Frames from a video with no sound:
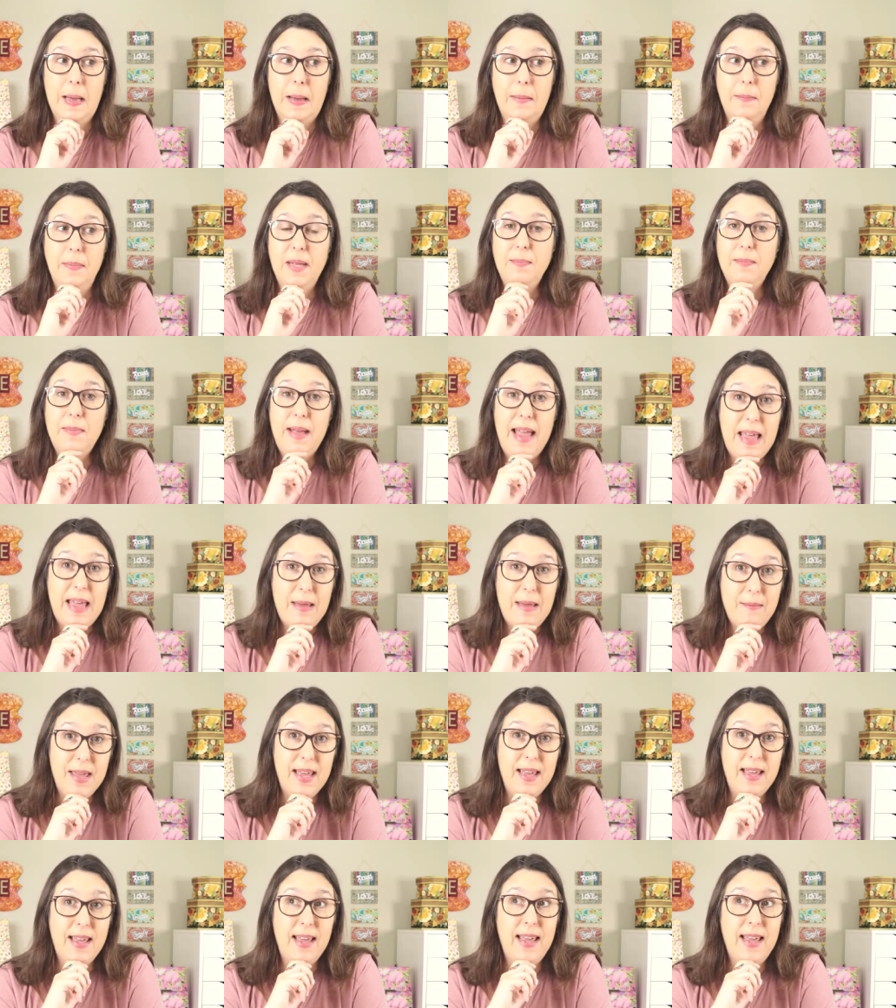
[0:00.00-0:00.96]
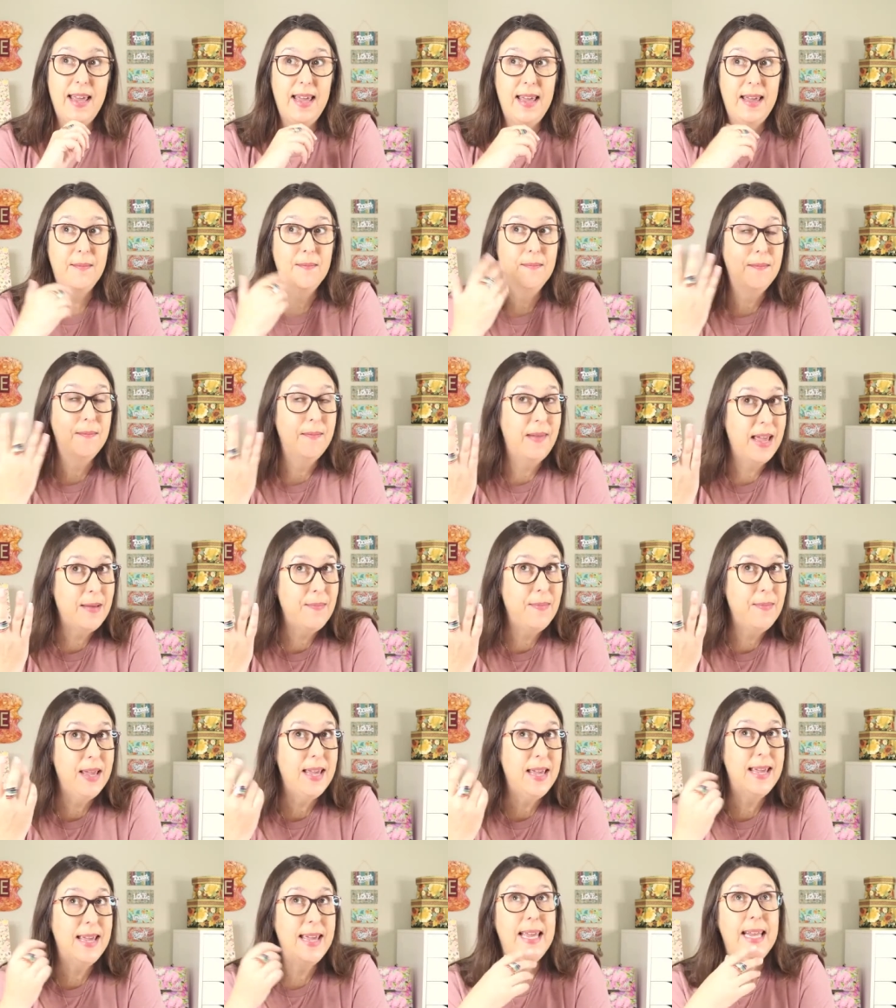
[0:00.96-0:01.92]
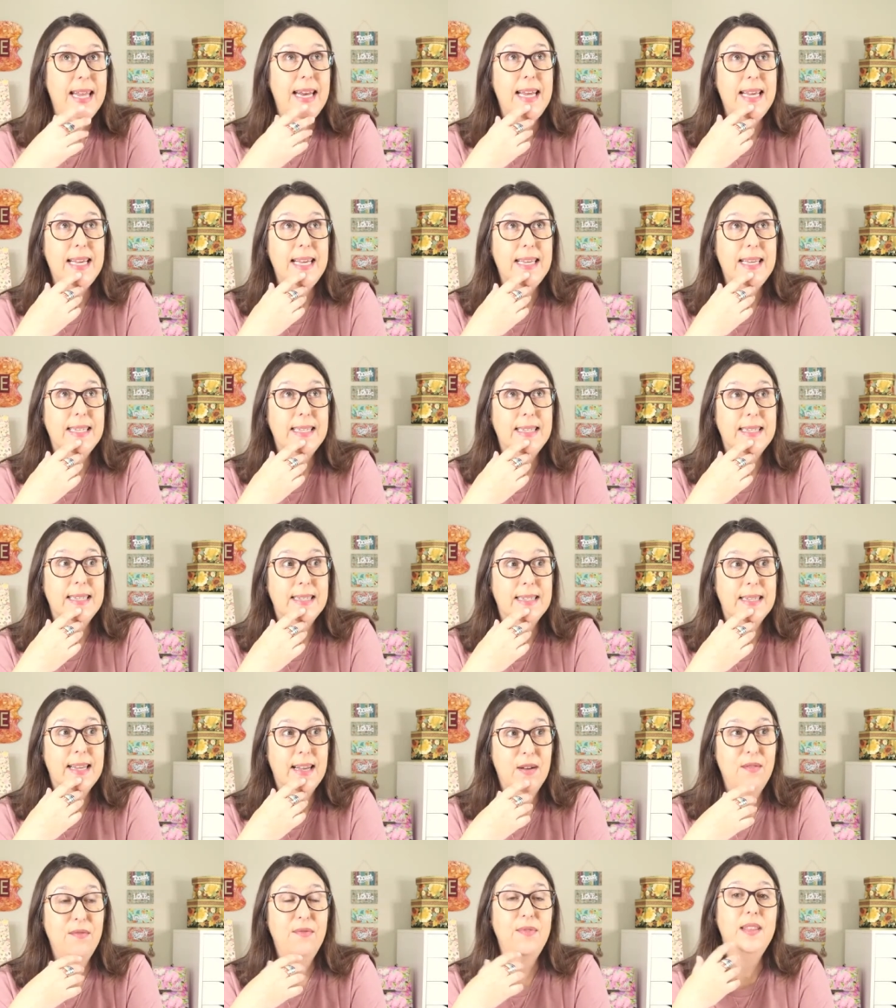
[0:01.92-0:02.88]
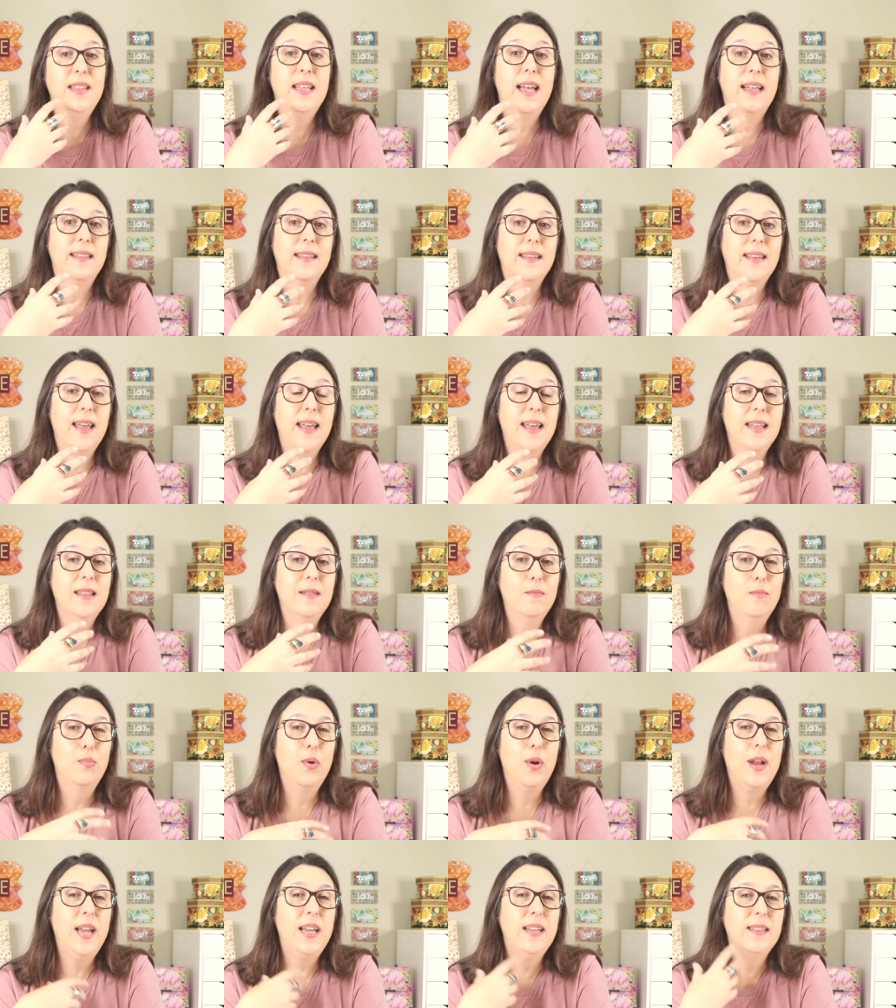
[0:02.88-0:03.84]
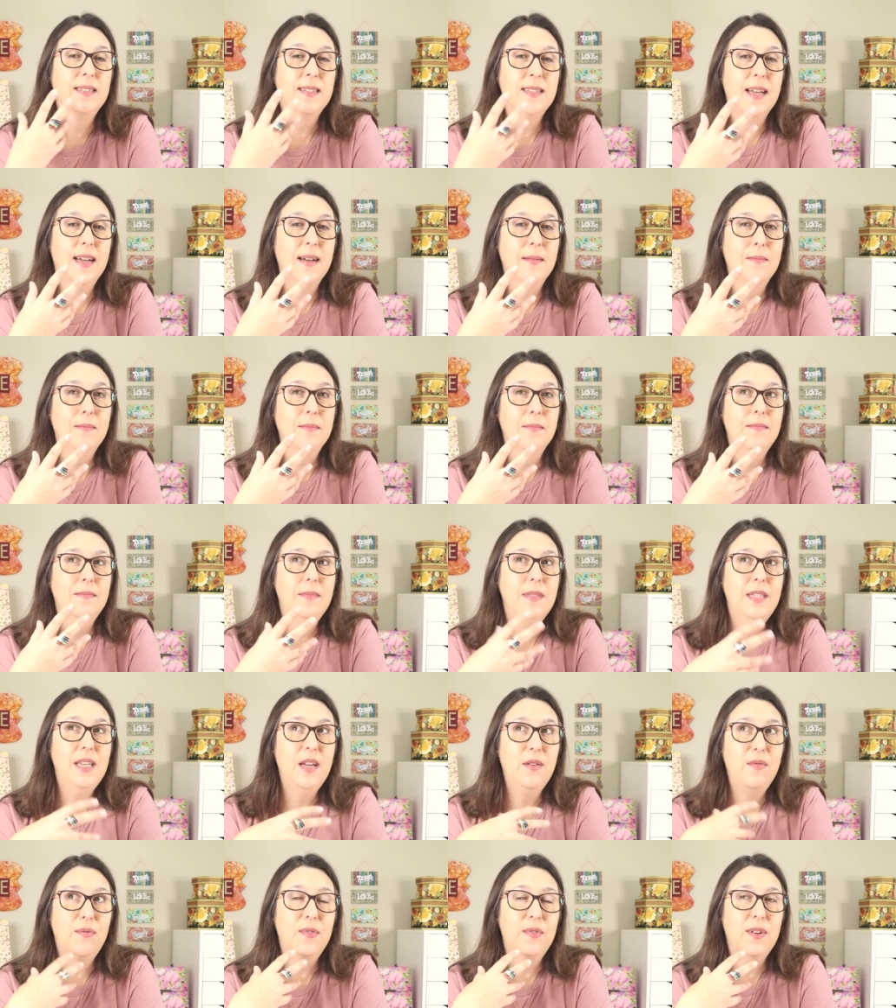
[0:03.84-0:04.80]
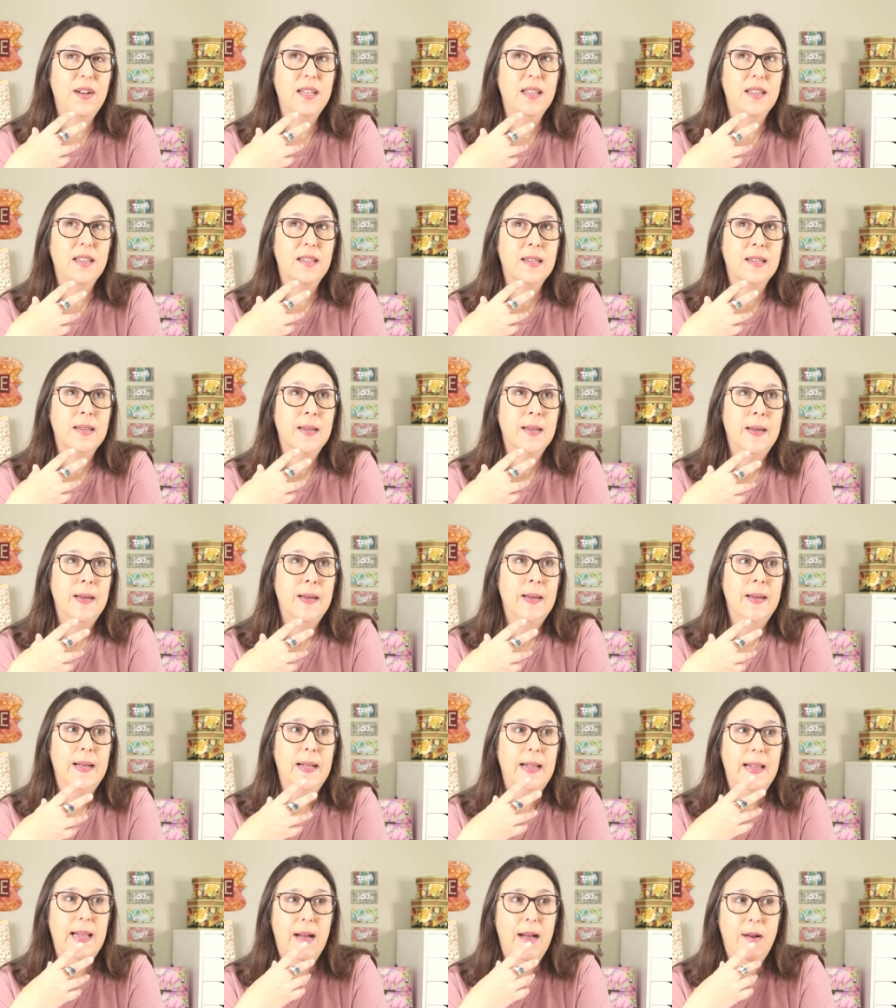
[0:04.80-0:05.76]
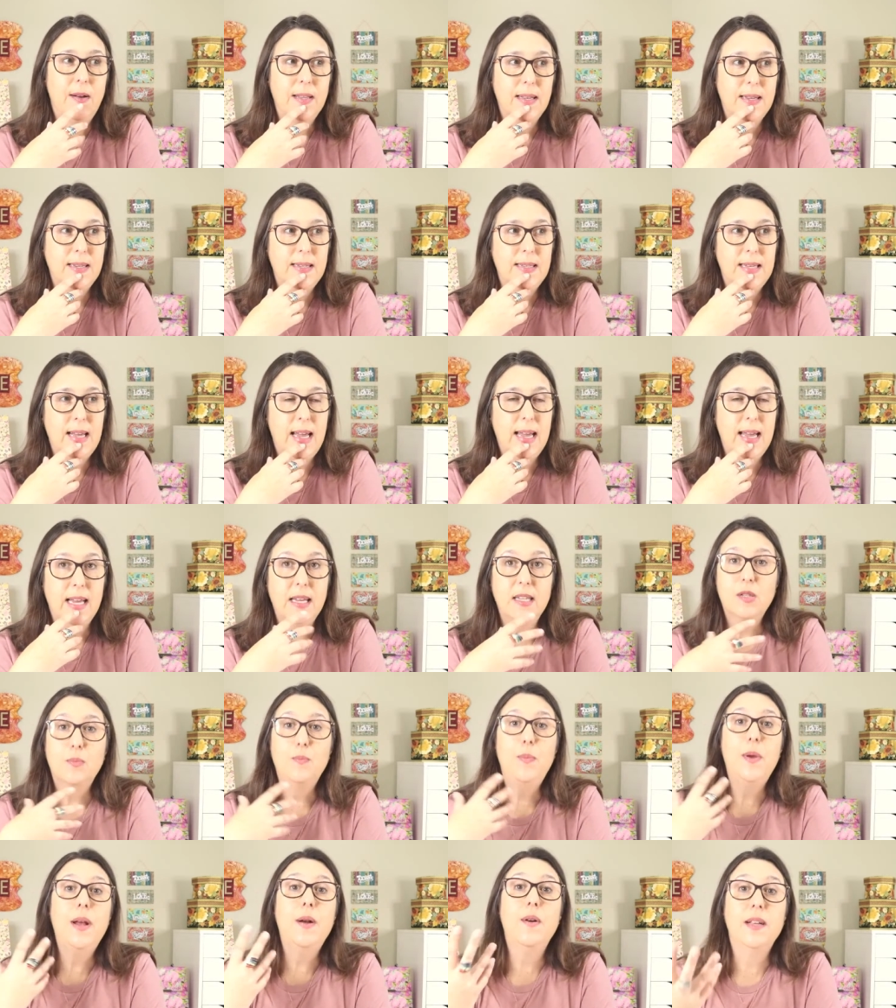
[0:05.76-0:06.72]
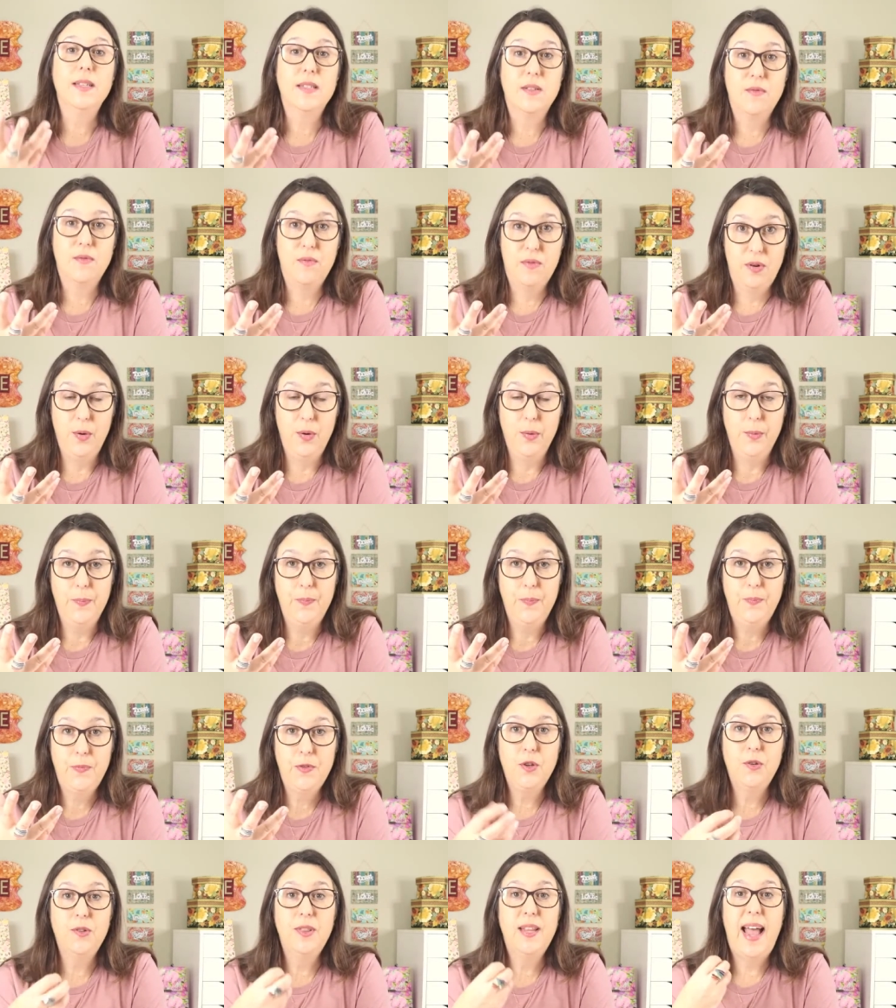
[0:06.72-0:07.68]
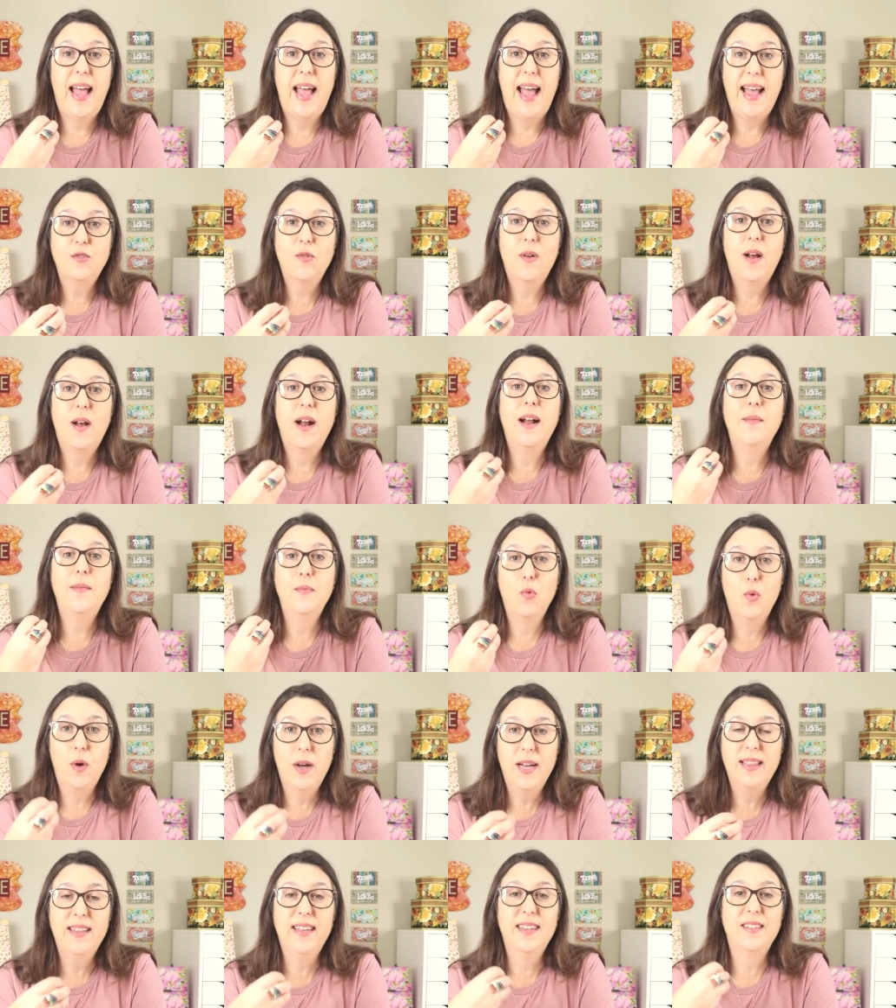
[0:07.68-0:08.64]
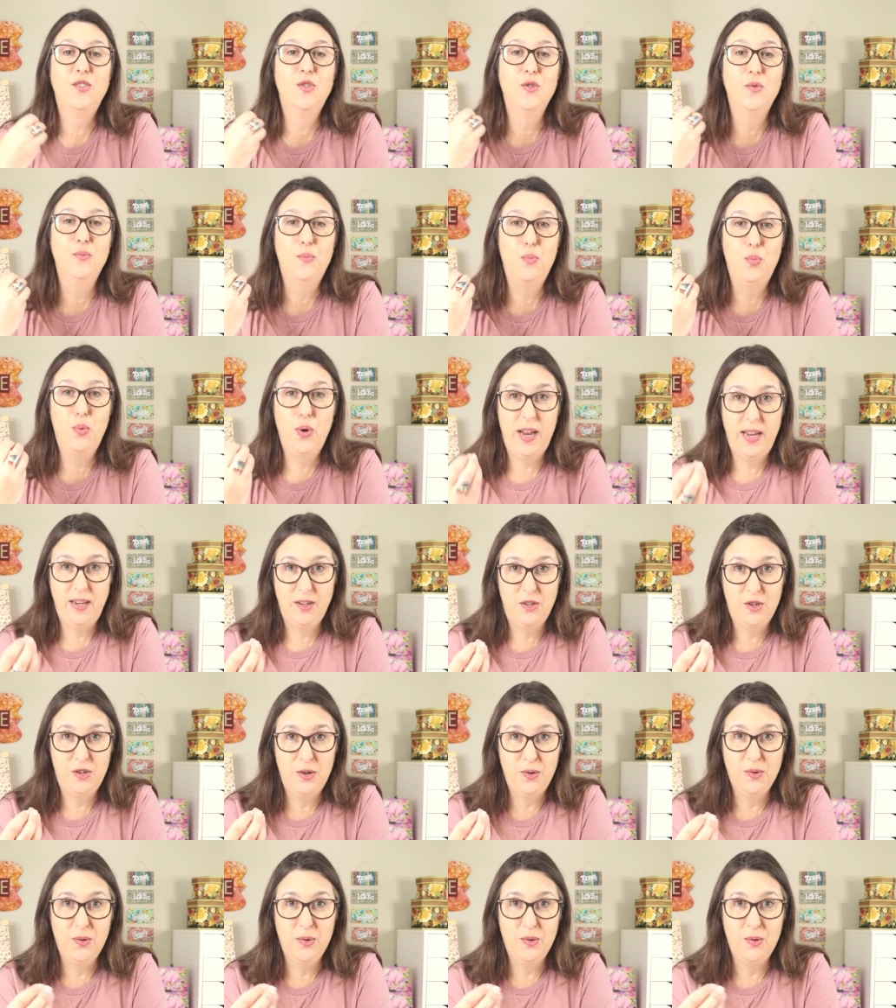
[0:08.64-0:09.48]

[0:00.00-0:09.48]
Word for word: But maybe, maybe it is something that can bring some different, how can I say, experience for you. So that's what I wanted to bring to